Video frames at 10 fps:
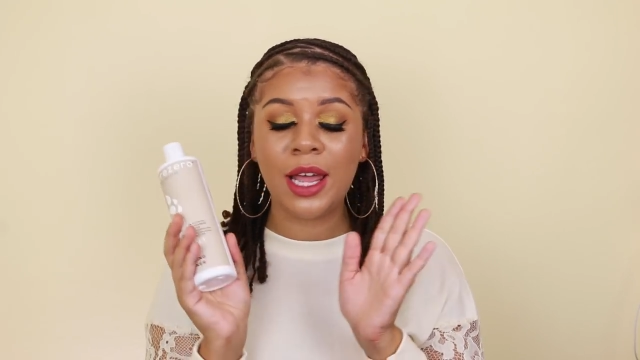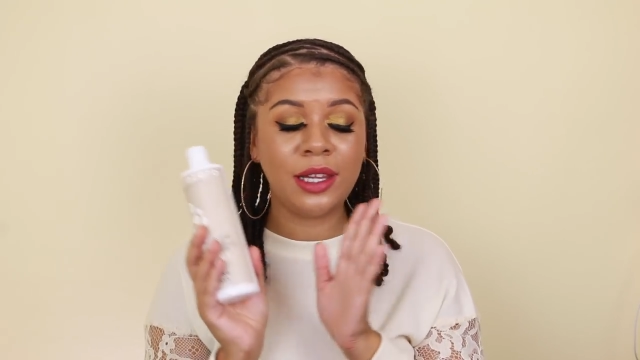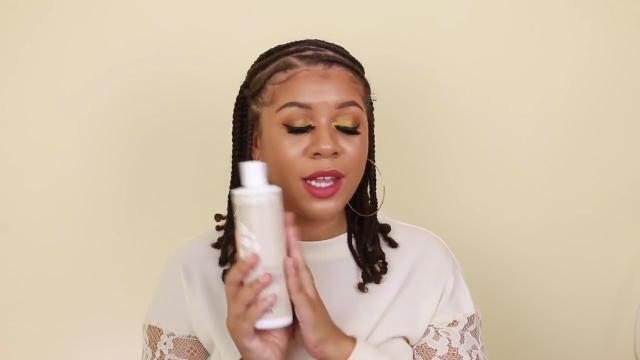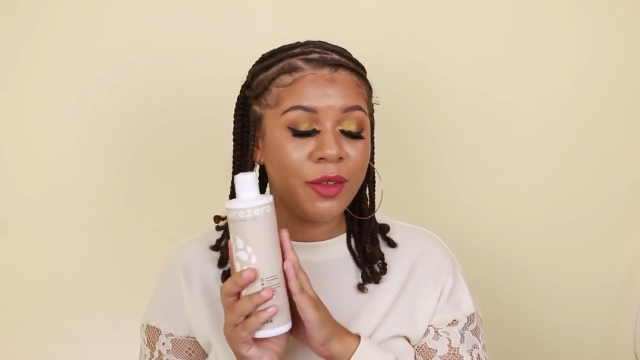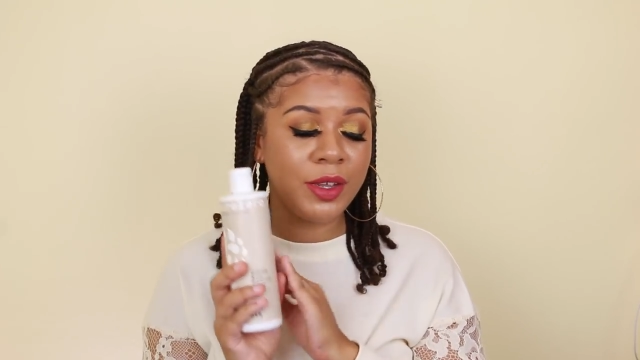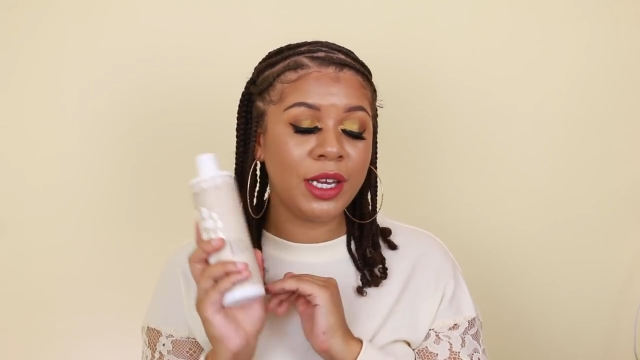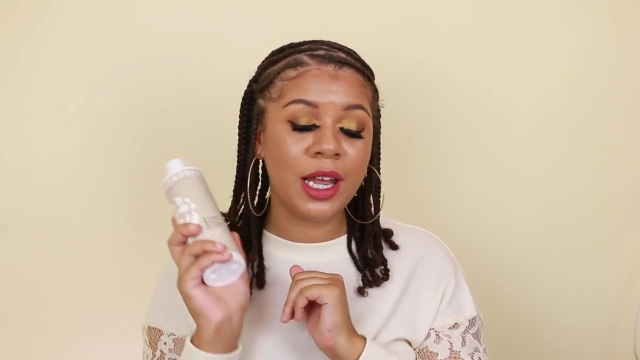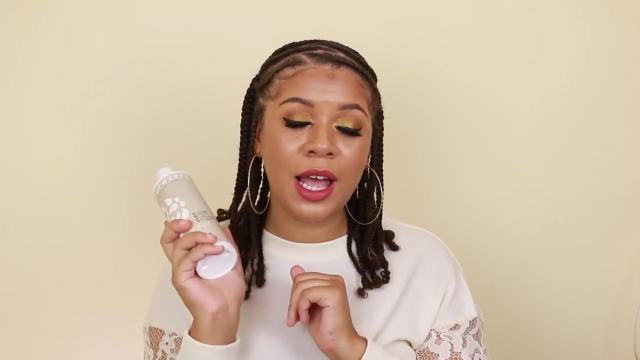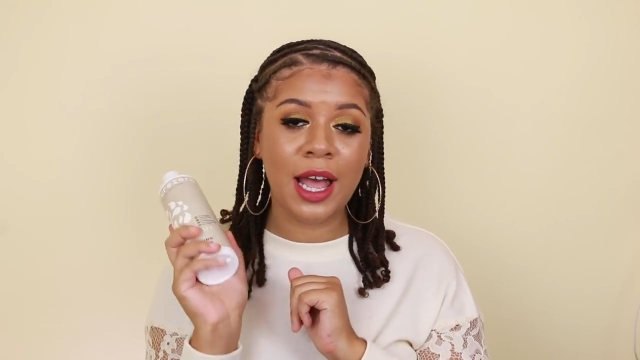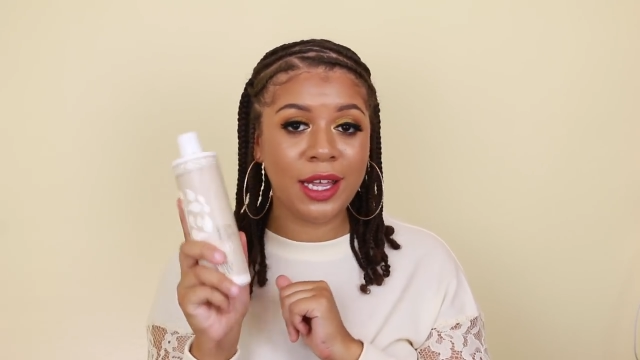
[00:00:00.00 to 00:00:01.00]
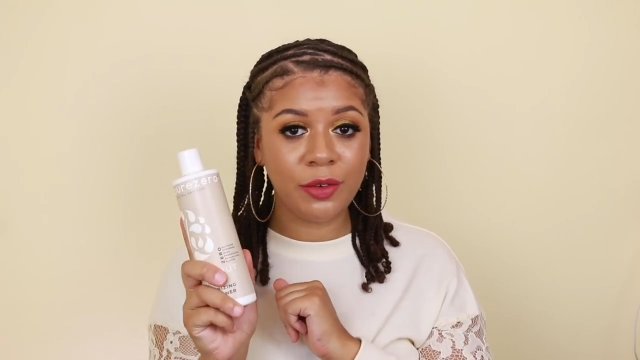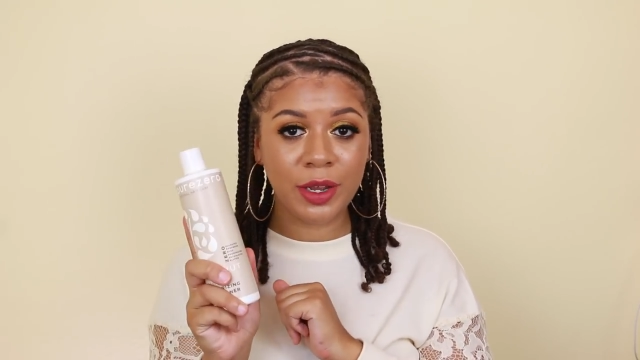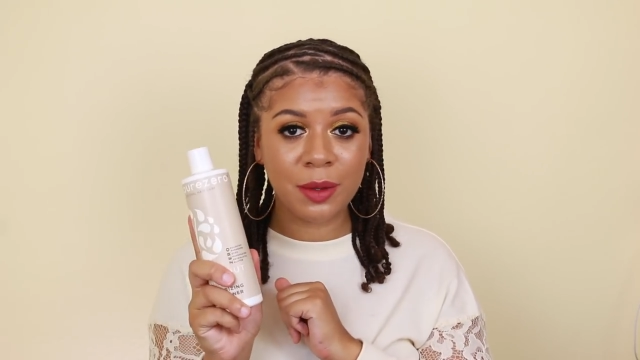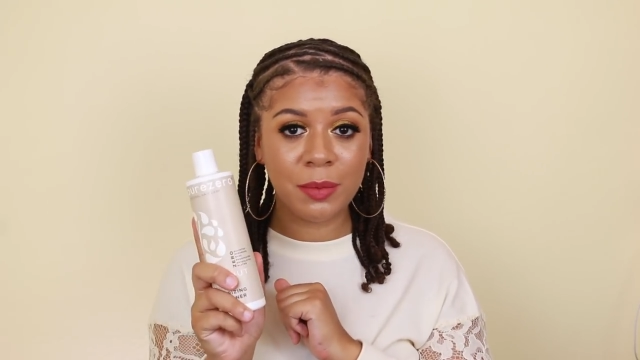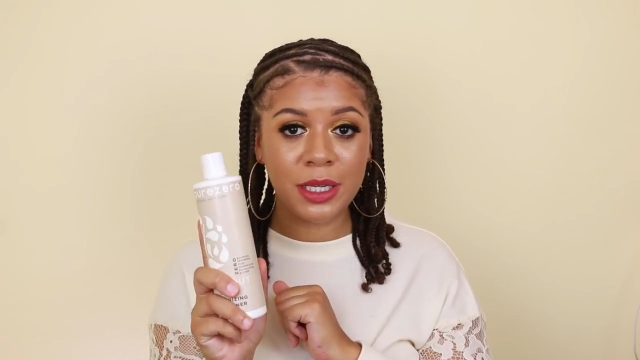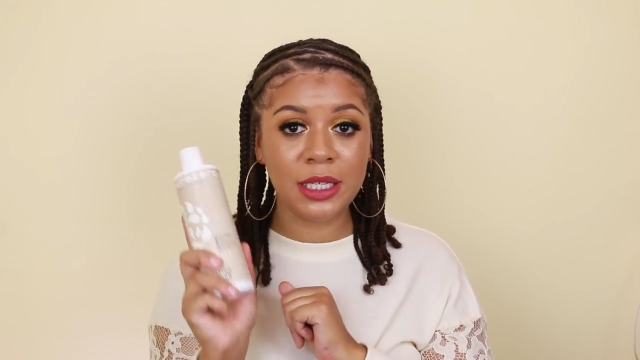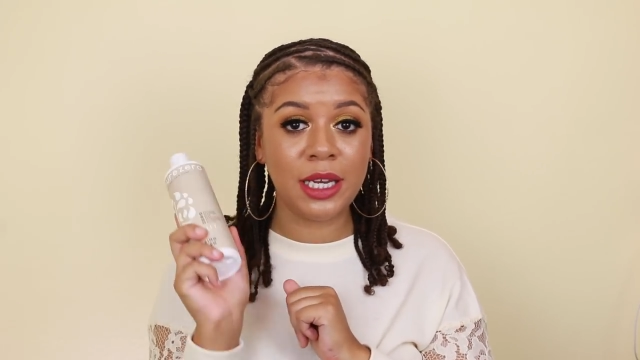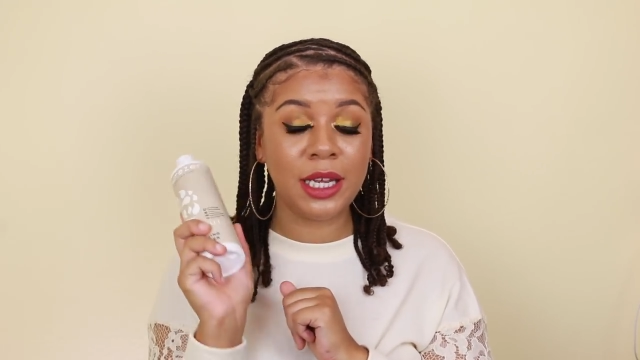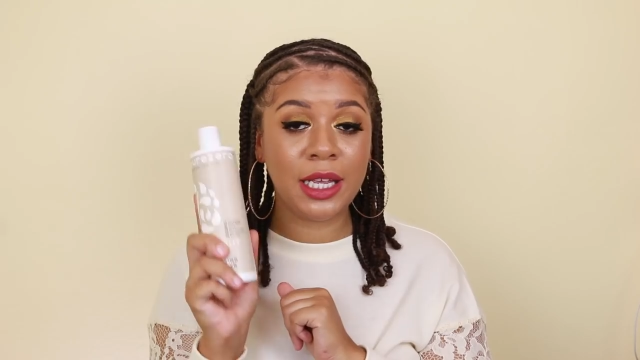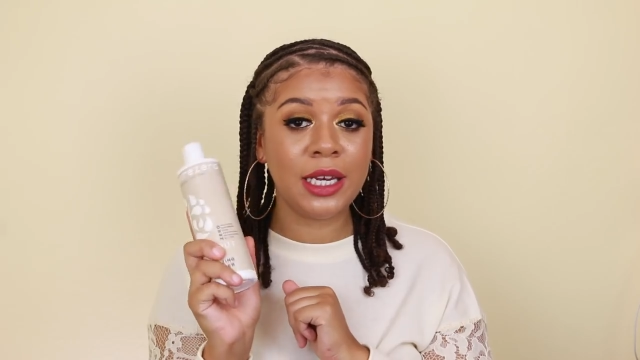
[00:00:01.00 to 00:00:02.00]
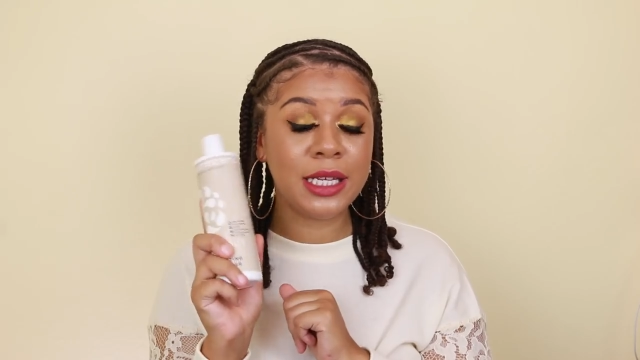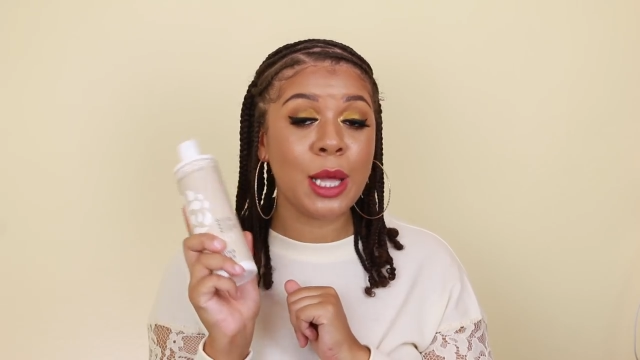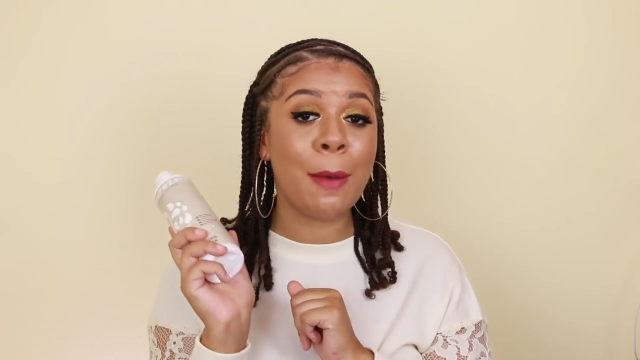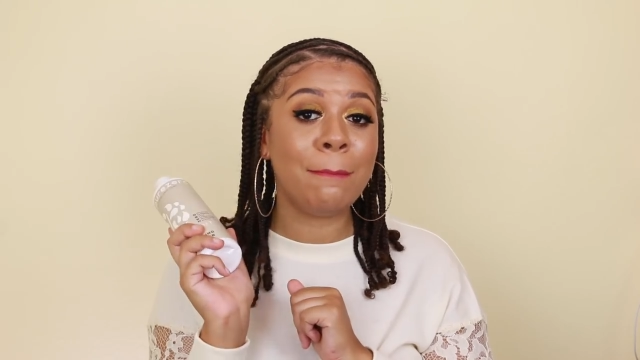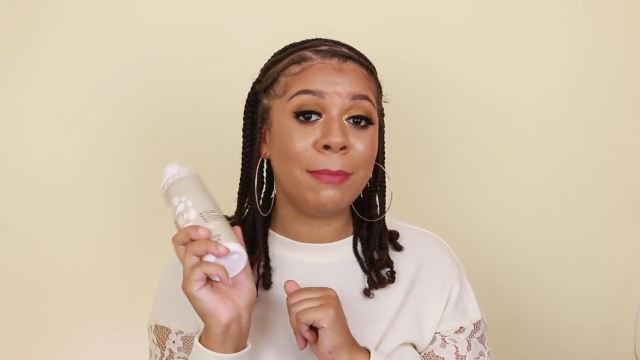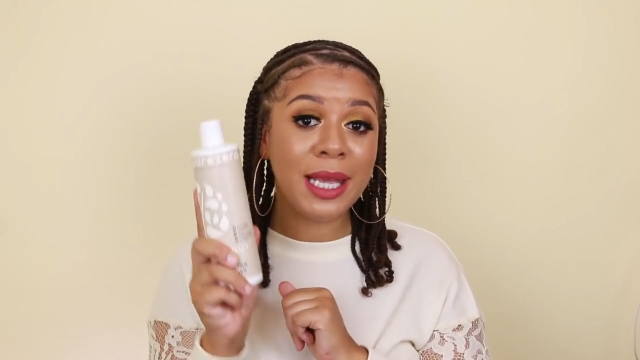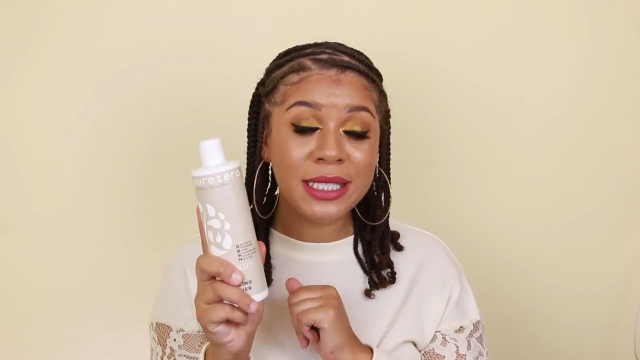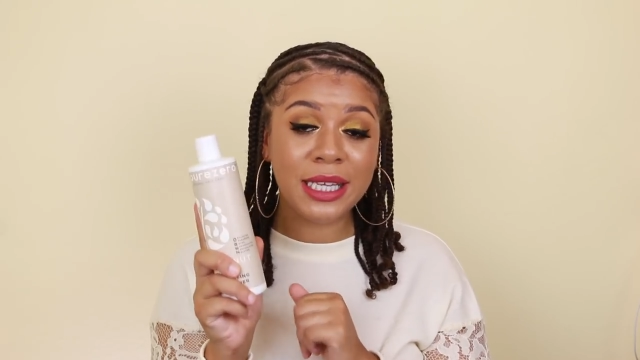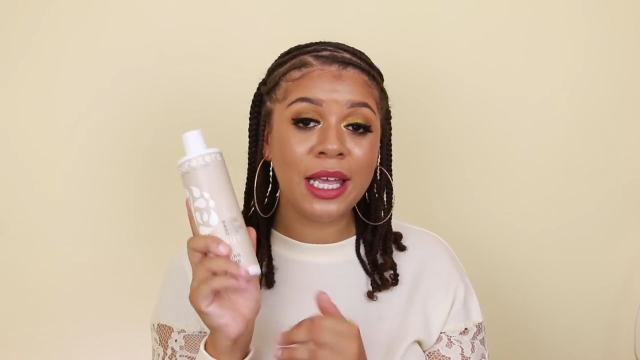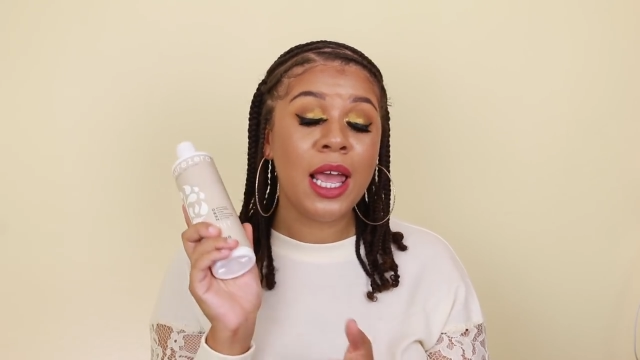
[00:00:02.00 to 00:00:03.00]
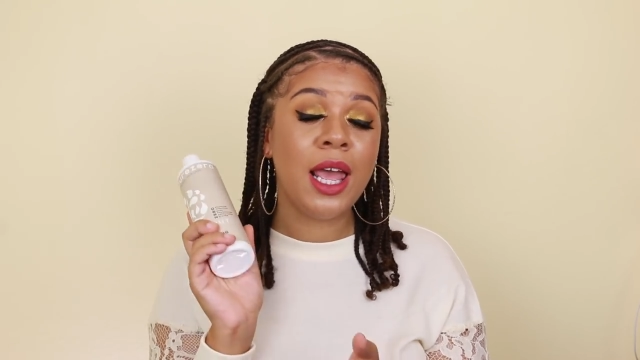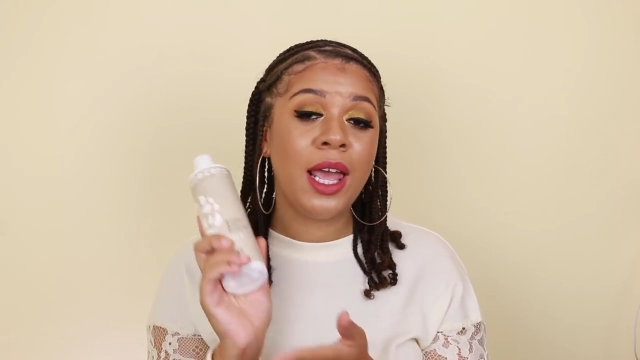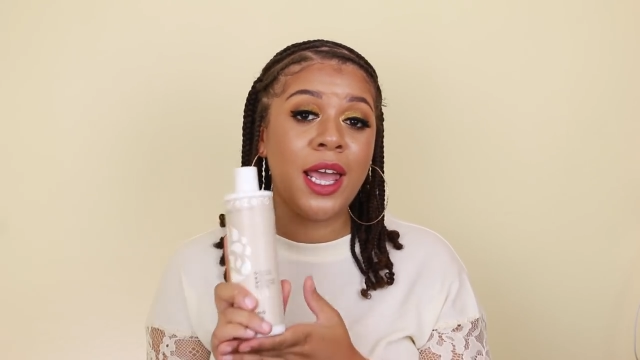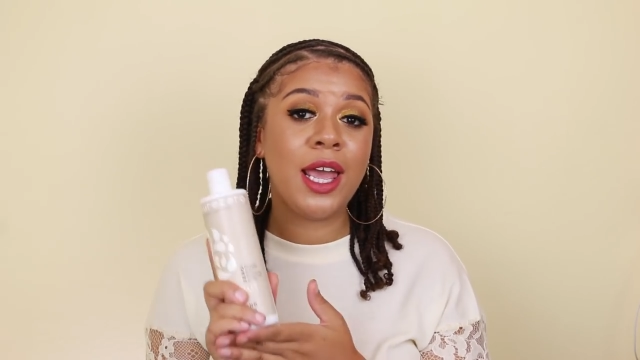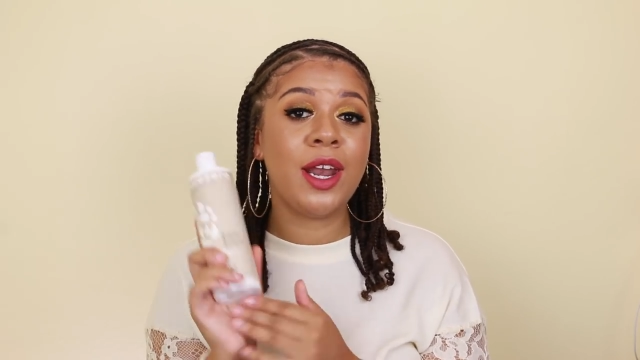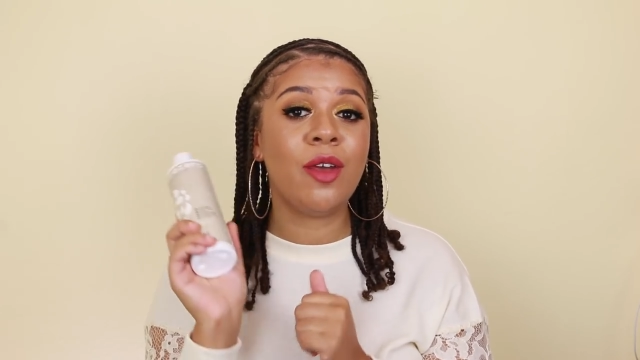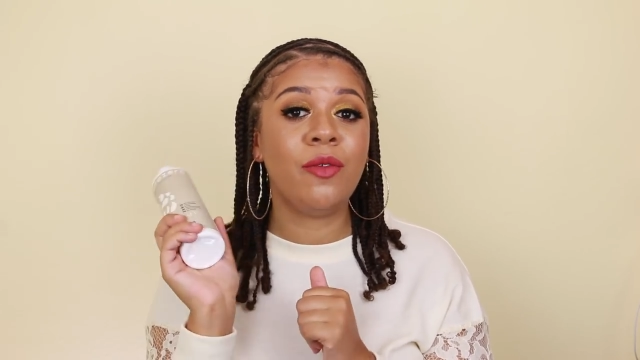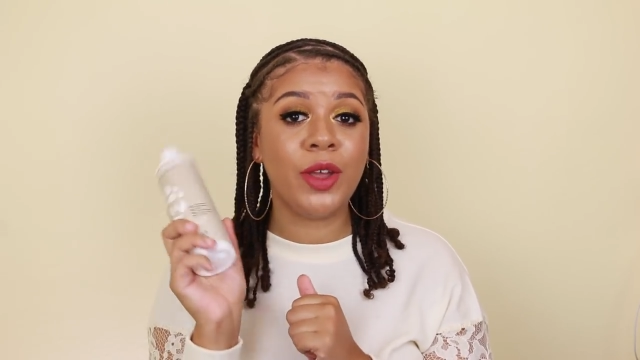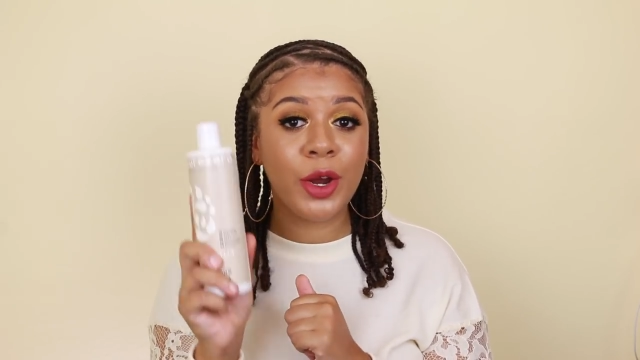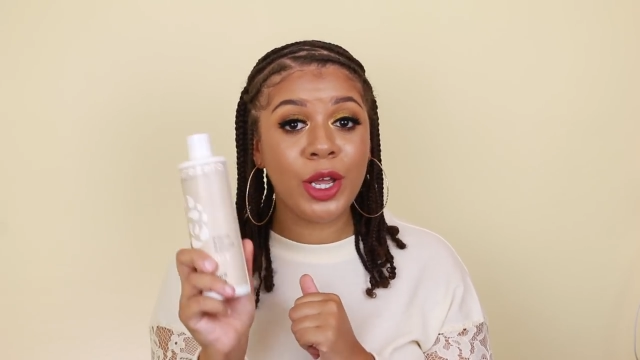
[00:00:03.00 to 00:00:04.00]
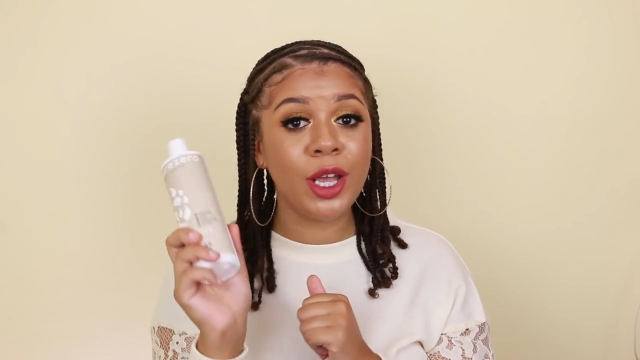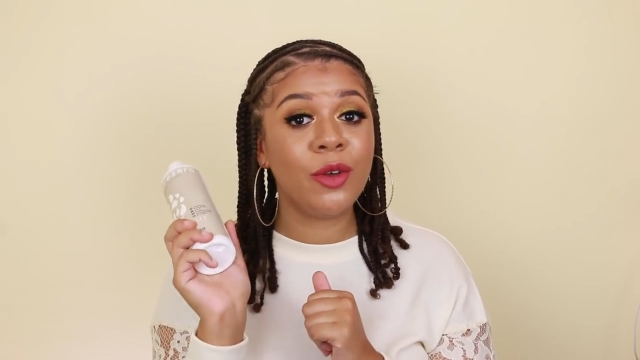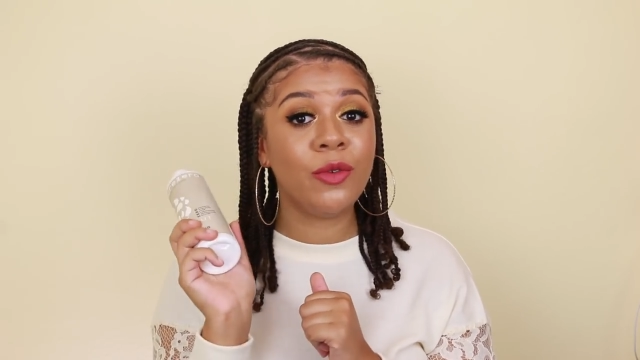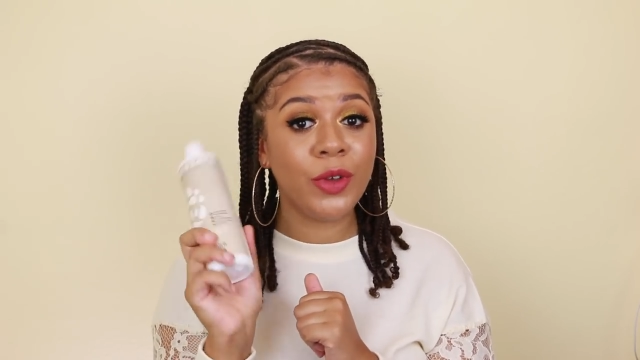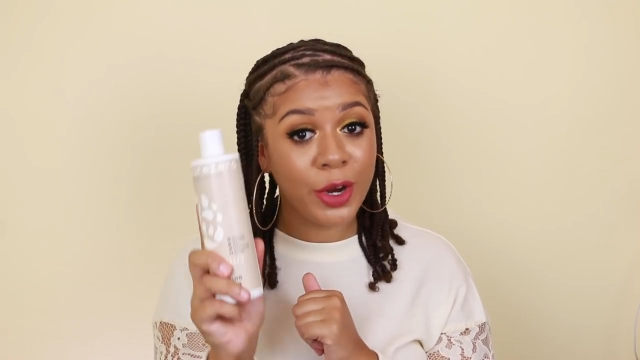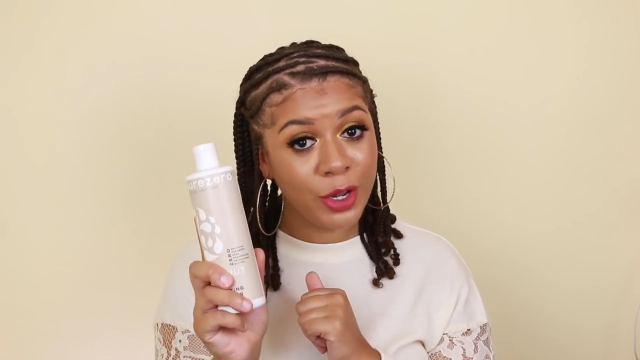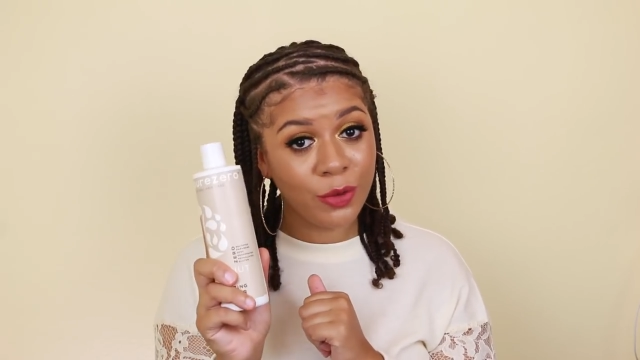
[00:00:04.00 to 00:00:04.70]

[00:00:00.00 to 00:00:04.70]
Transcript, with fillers: I love it, highly recommend it. It is amazing and very, very